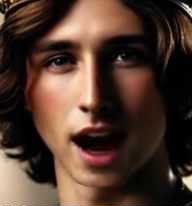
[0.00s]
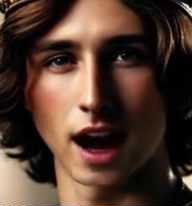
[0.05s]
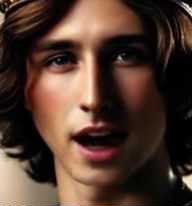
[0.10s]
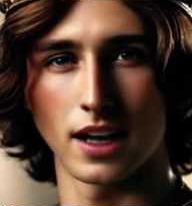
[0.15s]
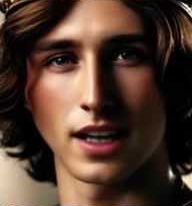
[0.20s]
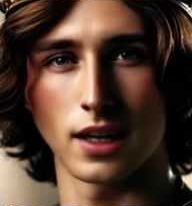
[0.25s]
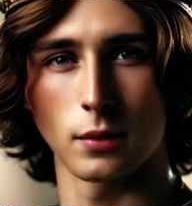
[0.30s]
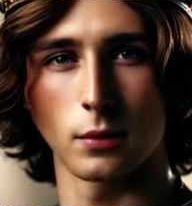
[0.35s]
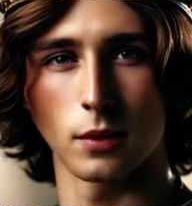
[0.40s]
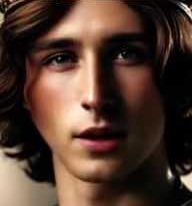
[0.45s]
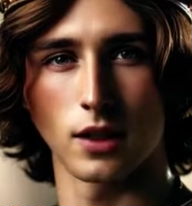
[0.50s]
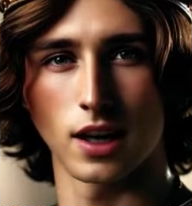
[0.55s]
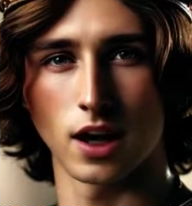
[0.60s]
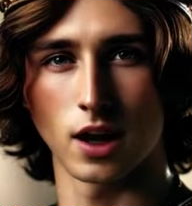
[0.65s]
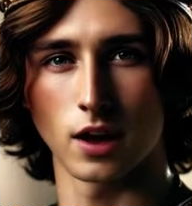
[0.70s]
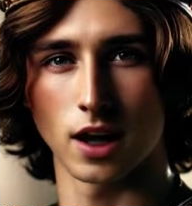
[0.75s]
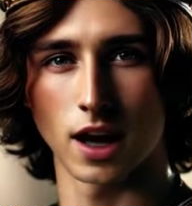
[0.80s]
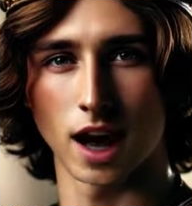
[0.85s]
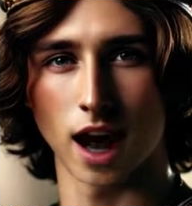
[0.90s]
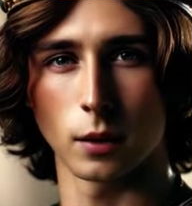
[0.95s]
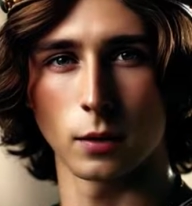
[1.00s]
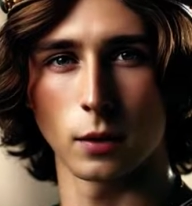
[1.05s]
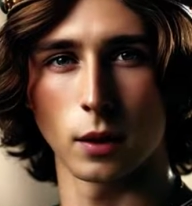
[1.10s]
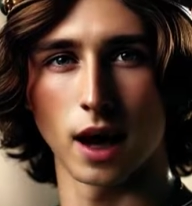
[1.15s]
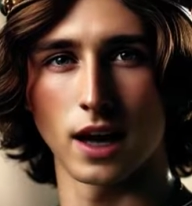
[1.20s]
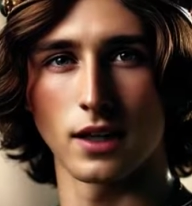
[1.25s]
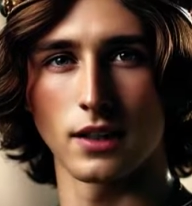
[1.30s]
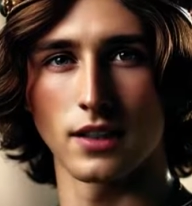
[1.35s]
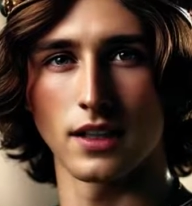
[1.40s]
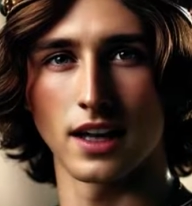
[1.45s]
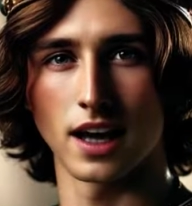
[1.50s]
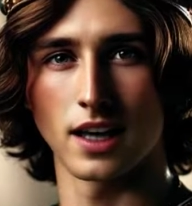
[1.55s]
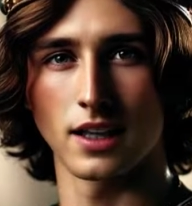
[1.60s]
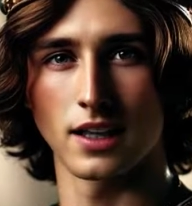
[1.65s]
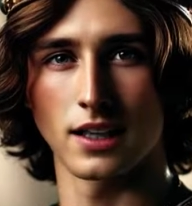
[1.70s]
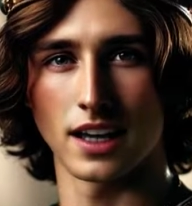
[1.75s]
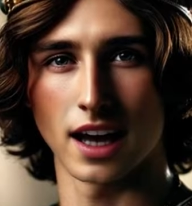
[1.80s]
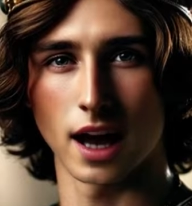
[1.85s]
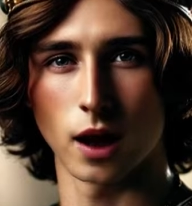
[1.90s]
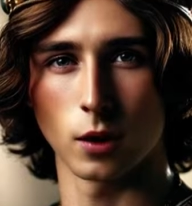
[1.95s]
and his military campaigns
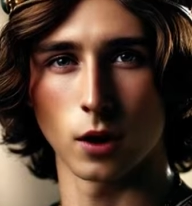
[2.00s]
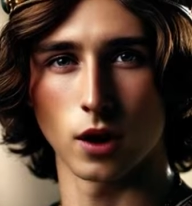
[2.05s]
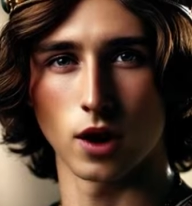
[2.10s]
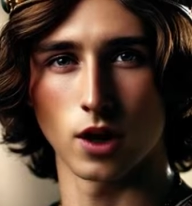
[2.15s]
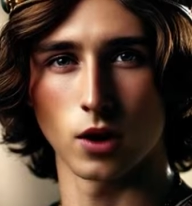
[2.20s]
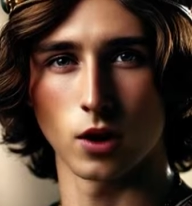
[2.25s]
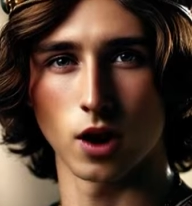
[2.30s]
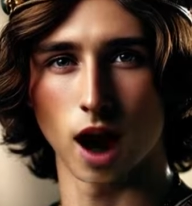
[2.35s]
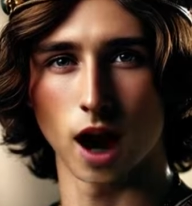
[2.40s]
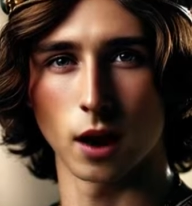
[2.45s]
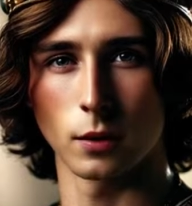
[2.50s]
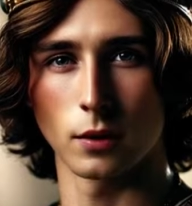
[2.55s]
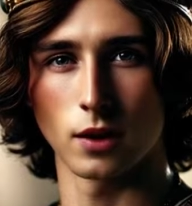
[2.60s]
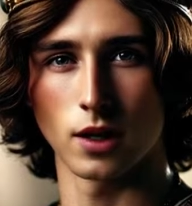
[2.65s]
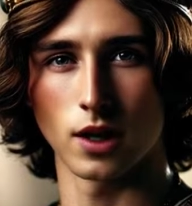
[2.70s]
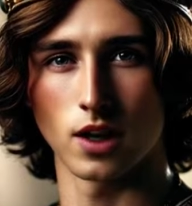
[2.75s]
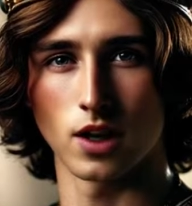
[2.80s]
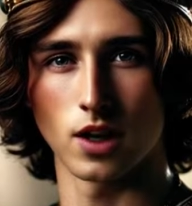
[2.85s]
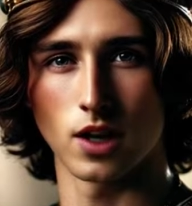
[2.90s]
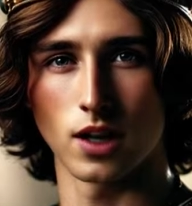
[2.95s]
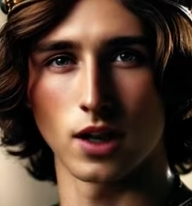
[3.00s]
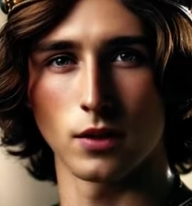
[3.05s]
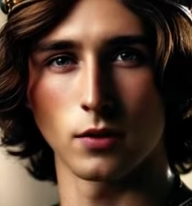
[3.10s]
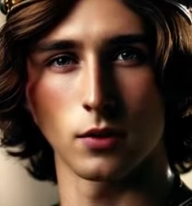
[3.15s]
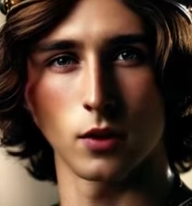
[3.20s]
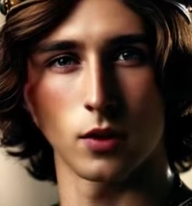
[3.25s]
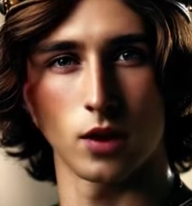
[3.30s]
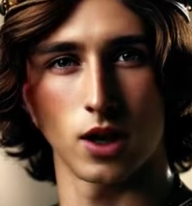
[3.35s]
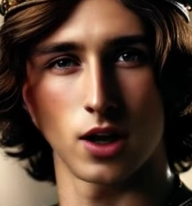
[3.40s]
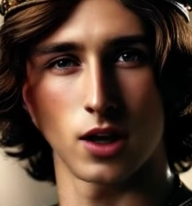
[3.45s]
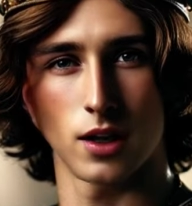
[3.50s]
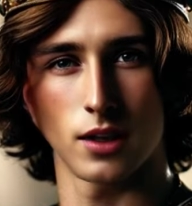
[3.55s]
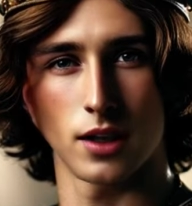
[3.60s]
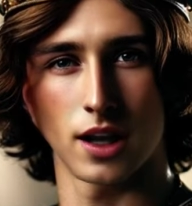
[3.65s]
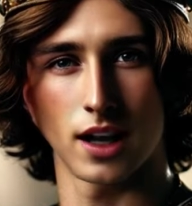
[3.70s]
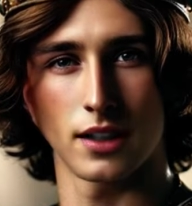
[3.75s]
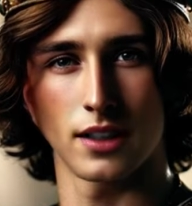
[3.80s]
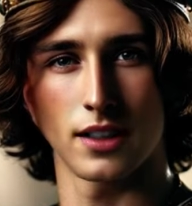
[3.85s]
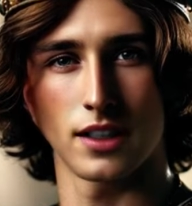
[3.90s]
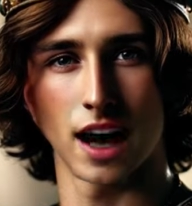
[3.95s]
against neighboring tribes such as the Frisians
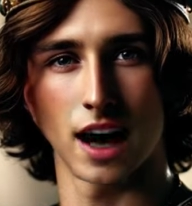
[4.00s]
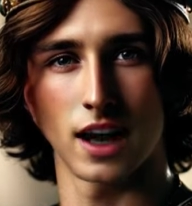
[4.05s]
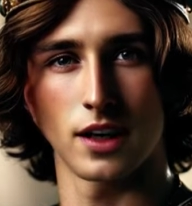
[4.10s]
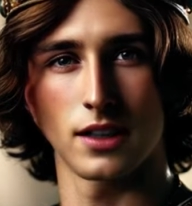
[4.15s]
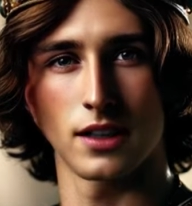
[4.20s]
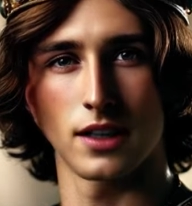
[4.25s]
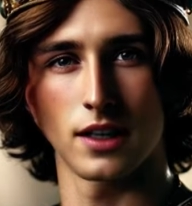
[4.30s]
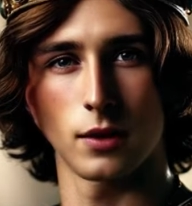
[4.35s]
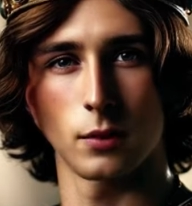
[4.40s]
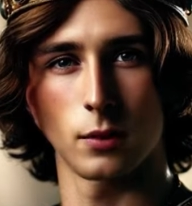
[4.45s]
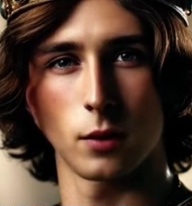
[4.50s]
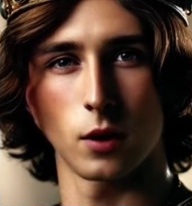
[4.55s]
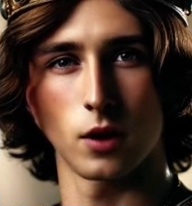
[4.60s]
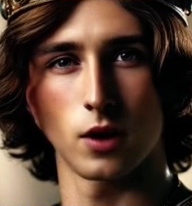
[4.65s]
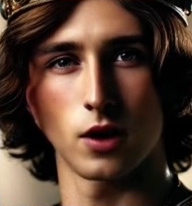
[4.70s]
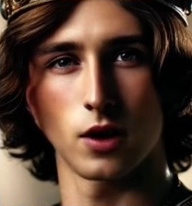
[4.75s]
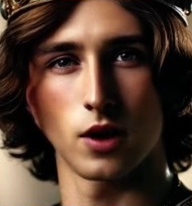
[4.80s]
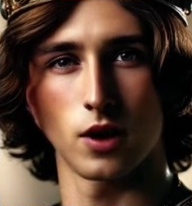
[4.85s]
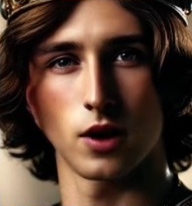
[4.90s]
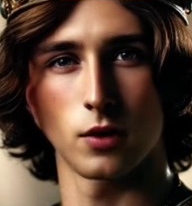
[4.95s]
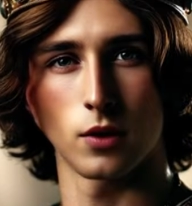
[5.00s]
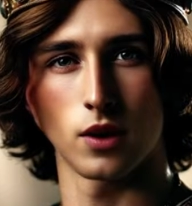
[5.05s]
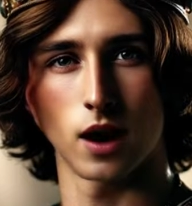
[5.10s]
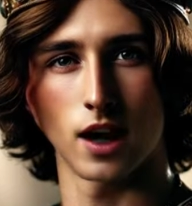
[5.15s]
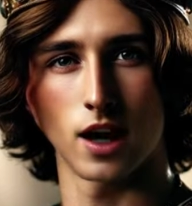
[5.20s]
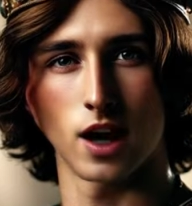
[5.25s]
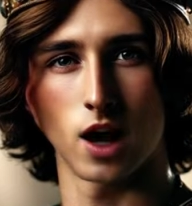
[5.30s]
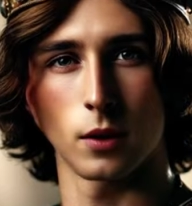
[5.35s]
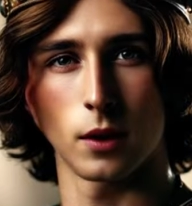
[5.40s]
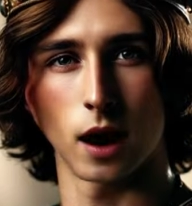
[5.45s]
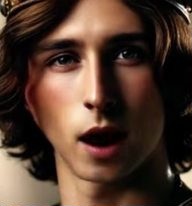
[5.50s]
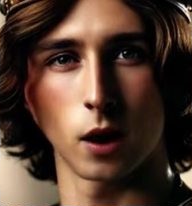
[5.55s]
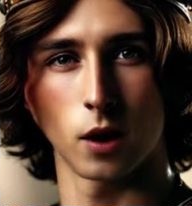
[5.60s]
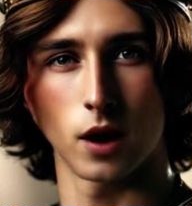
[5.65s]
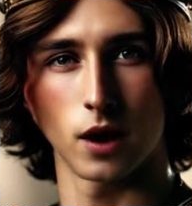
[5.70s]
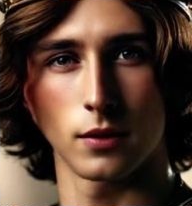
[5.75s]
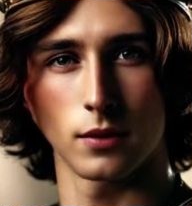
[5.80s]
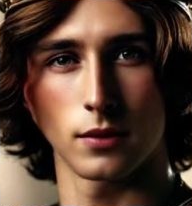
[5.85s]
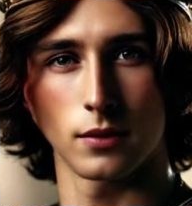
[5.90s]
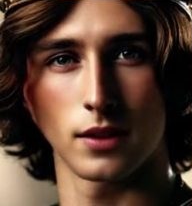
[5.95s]
and Saxons bolstered Frankish
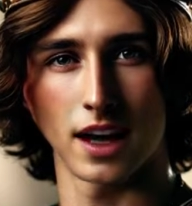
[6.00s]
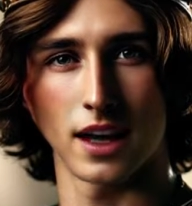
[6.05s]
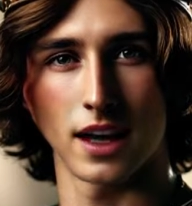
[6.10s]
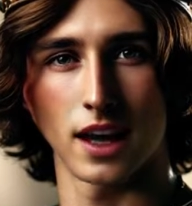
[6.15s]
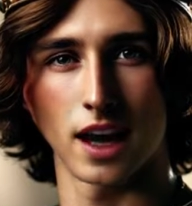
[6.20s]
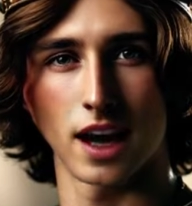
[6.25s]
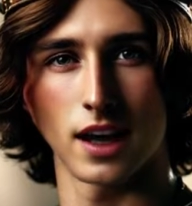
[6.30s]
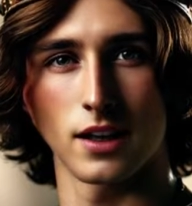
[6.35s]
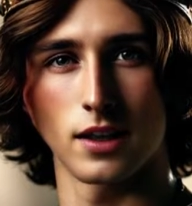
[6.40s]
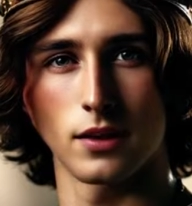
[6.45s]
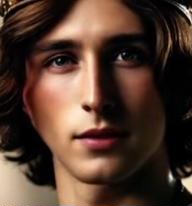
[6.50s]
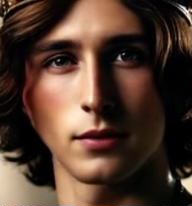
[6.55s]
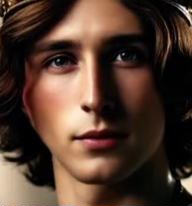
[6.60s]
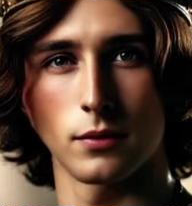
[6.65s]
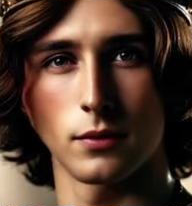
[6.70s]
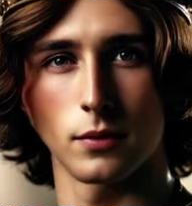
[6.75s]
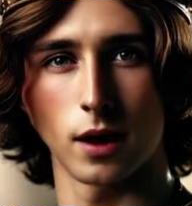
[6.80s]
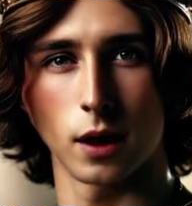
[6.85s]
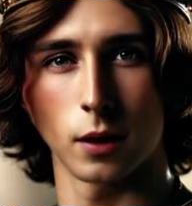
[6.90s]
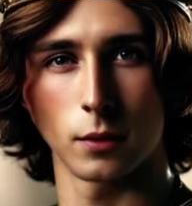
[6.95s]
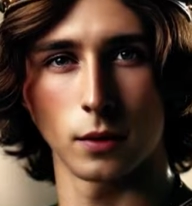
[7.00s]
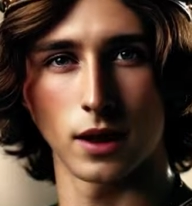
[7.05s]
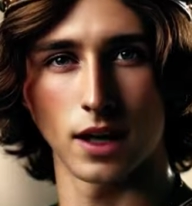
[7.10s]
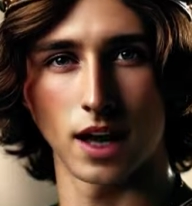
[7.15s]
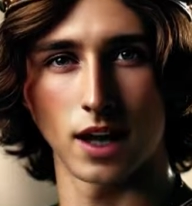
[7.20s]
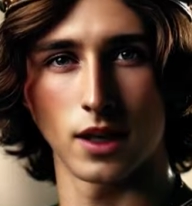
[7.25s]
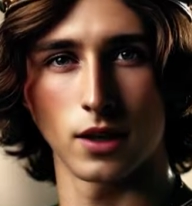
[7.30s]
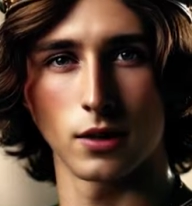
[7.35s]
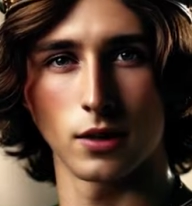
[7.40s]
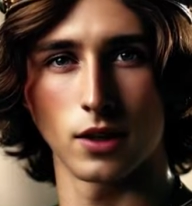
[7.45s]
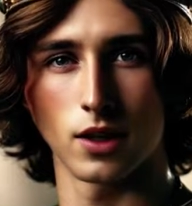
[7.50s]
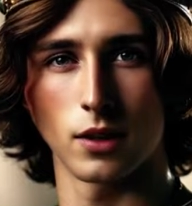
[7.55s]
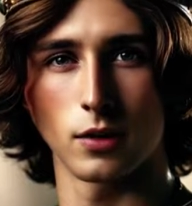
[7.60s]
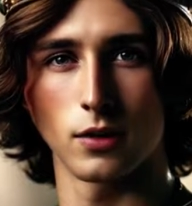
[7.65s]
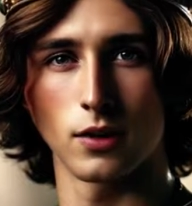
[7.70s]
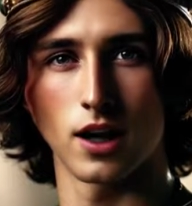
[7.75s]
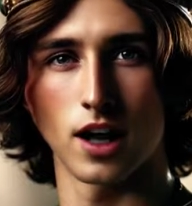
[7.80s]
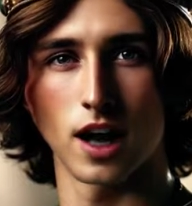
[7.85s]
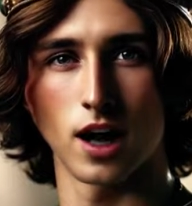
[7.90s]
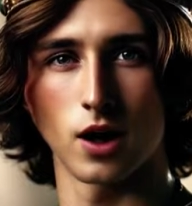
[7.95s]
power. Yet, beneath this
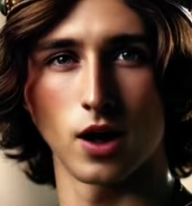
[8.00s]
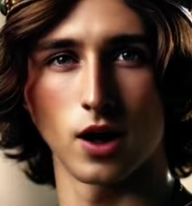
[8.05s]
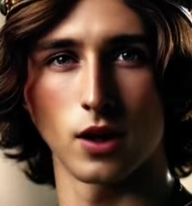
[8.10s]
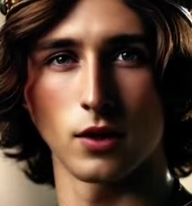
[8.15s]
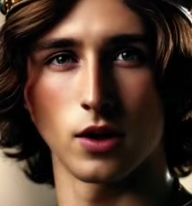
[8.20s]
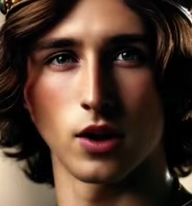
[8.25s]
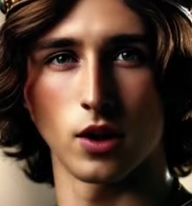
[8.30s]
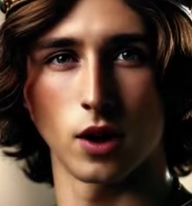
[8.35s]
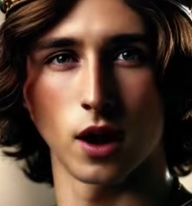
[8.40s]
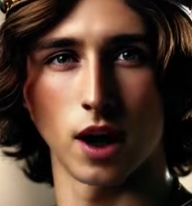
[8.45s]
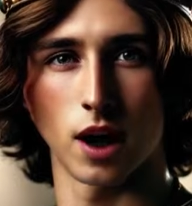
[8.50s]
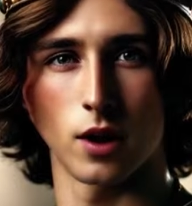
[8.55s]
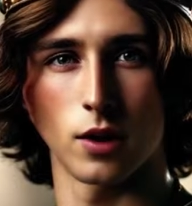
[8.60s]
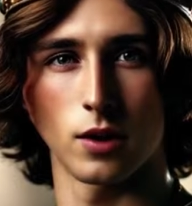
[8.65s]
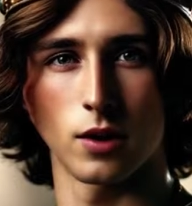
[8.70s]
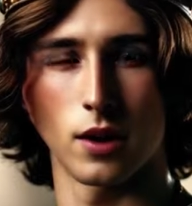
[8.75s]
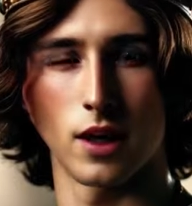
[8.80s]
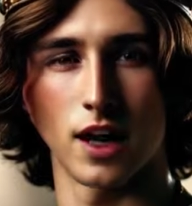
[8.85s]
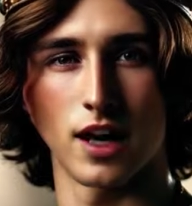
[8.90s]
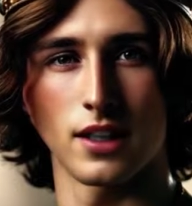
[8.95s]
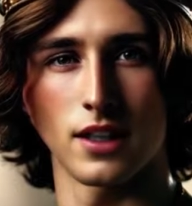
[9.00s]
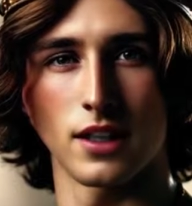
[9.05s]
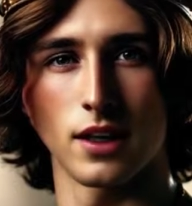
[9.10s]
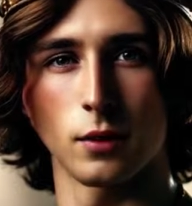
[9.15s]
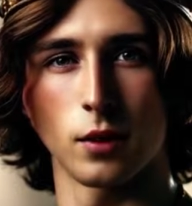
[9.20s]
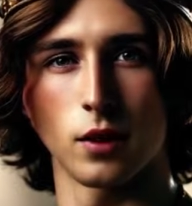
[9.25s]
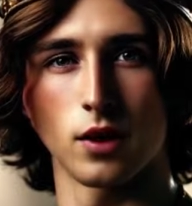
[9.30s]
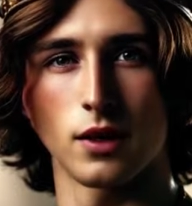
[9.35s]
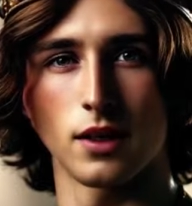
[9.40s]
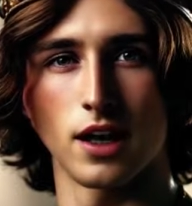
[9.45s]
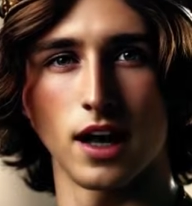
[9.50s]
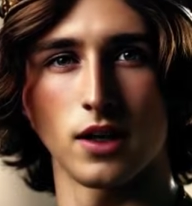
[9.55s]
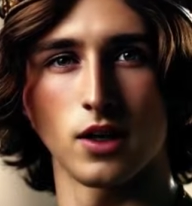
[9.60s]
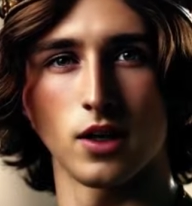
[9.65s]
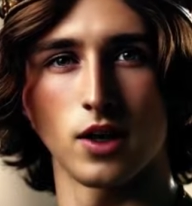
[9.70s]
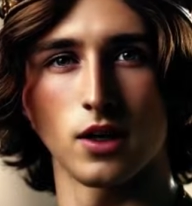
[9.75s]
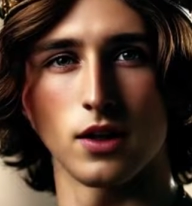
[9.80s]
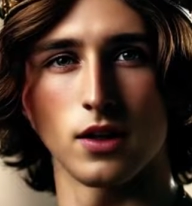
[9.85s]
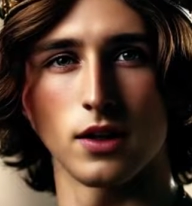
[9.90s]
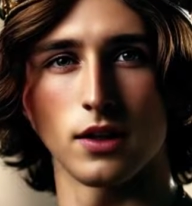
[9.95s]
veneer of strength lay simmering
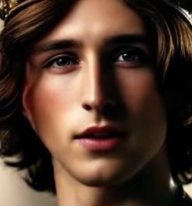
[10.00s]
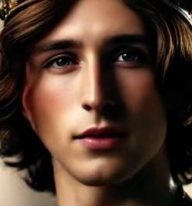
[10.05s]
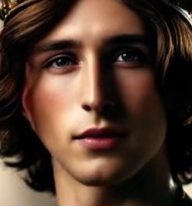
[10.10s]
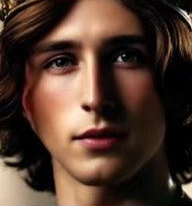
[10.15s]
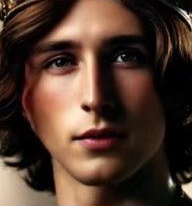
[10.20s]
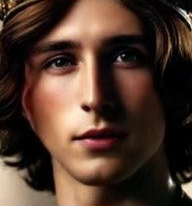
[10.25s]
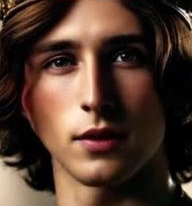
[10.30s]
tensions.